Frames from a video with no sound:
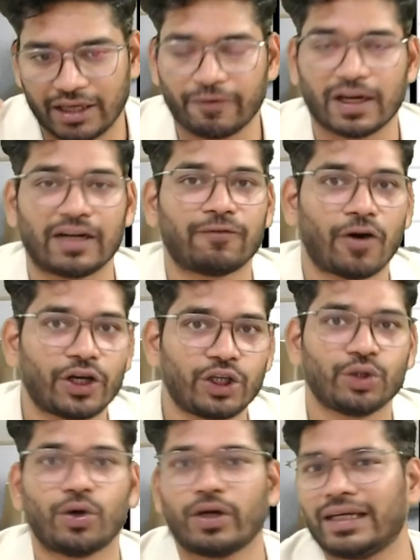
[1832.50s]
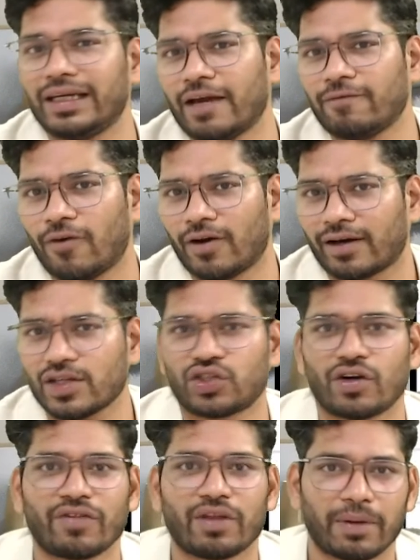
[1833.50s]
difficult for you only and for
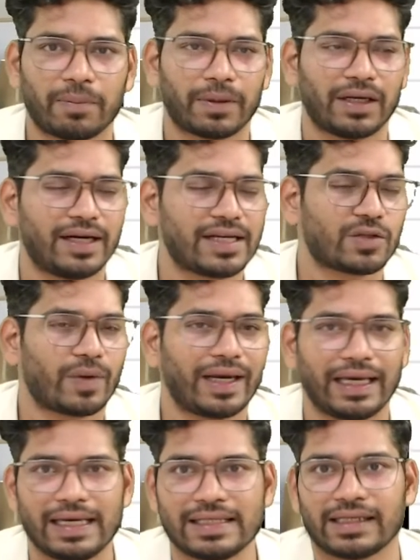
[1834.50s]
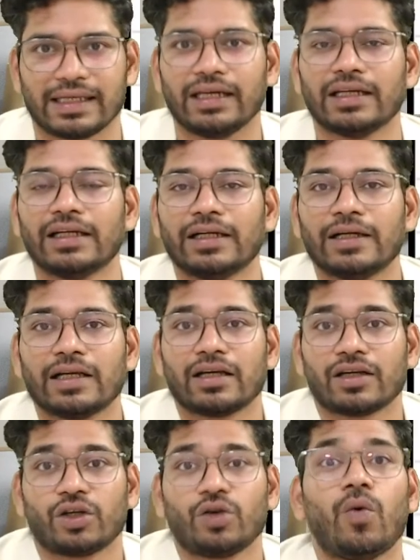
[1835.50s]
rest of the people it is very easy,
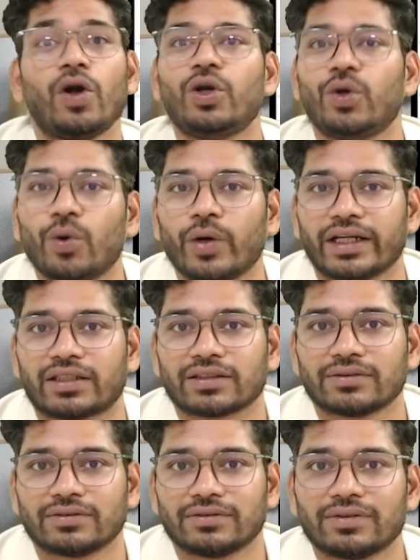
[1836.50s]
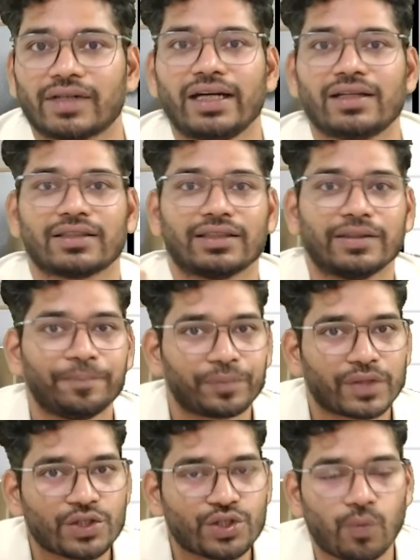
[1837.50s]
you won't know it, right?
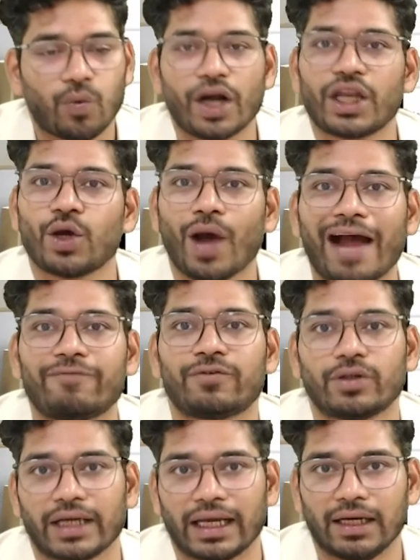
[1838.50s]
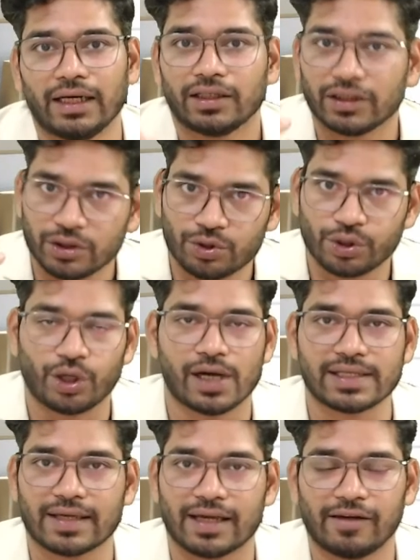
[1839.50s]
So what you have to tell to
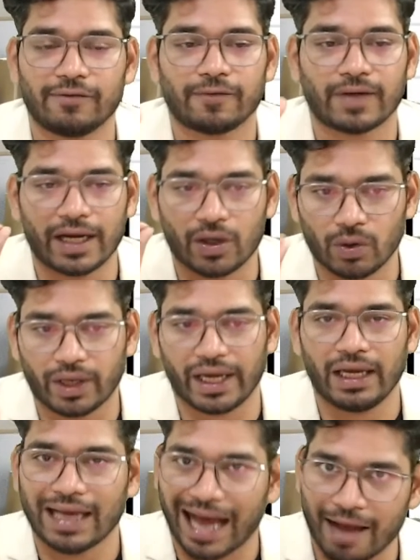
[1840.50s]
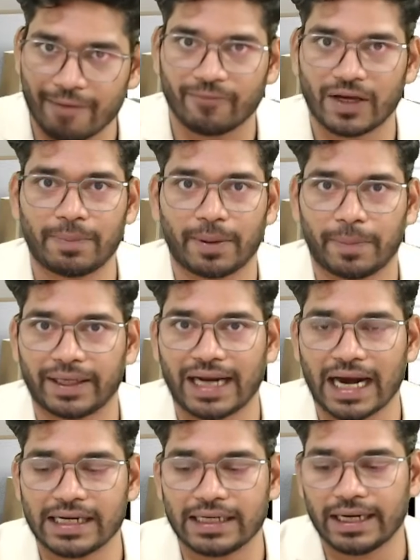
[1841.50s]
yourself, like, okay, I am well prepared
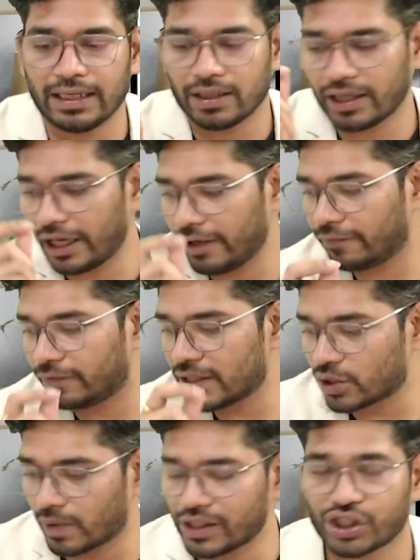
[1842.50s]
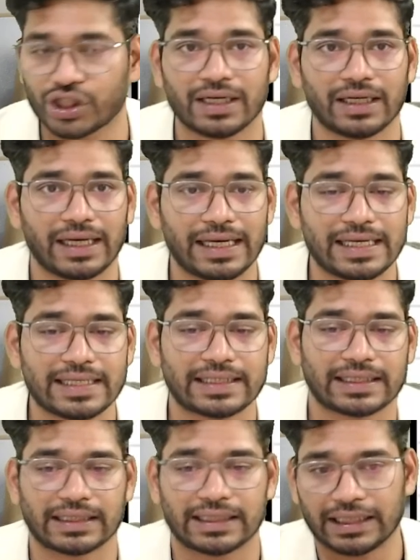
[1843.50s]
candidate. If this question
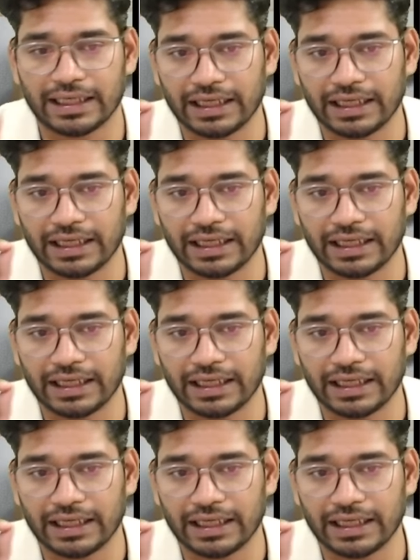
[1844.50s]
is